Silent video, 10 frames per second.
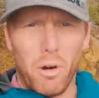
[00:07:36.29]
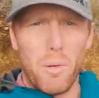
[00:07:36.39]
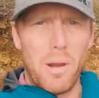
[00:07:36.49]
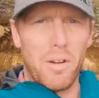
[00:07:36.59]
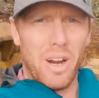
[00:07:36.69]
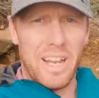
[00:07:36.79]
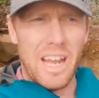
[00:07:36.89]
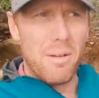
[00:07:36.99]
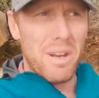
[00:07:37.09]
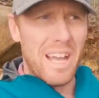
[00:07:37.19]
primarily
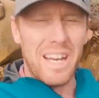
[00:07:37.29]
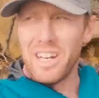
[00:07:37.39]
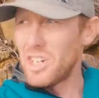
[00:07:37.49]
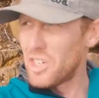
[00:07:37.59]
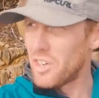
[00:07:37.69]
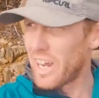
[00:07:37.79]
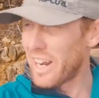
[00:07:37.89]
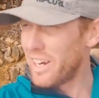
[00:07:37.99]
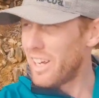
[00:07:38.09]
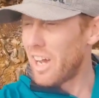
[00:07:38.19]
came down here to shoot
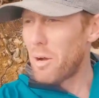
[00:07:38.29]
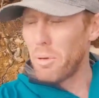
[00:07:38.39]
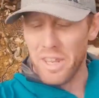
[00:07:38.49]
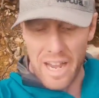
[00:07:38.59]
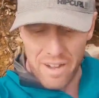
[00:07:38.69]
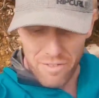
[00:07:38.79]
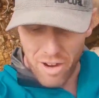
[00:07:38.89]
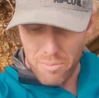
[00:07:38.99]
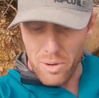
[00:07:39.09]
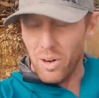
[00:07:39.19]
at. I put the
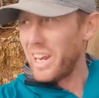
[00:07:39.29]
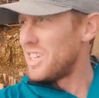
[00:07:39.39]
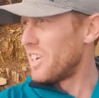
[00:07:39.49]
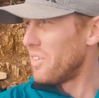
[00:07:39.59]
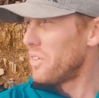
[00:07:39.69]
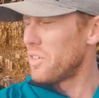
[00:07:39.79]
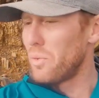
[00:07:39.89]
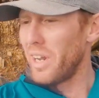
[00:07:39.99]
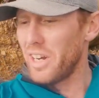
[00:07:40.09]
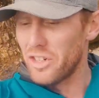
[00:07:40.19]
85mm lens on
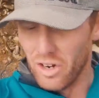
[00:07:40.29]
to really